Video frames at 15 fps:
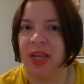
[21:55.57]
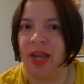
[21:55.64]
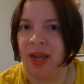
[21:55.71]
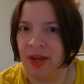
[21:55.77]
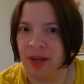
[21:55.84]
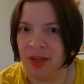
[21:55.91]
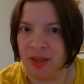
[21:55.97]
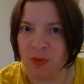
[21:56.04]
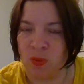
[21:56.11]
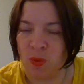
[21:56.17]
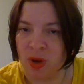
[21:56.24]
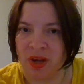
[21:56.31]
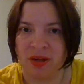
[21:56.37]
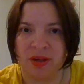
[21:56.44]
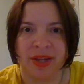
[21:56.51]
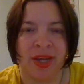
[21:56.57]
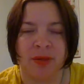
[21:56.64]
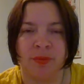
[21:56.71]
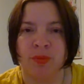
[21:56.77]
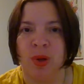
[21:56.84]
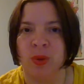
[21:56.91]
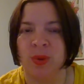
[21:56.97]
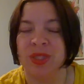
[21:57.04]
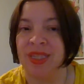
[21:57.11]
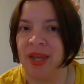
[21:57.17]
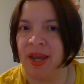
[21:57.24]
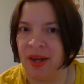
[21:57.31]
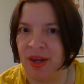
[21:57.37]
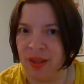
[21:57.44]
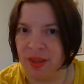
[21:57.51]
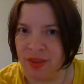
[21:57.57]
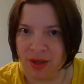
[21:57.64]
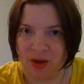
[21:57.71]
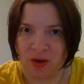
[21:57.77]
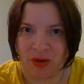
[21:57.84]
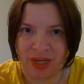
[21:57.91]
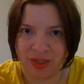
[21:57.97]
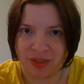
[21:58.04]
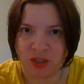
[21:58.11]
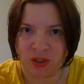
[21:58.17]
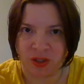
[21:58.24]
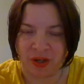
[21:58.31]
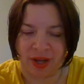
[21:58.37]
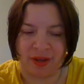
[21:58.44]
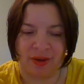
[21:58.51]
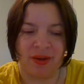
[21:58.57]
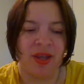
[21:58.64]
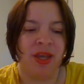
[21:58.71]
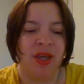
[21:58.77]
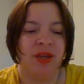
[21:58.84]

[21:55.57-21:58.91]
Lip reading: anyone can post anything on the internet.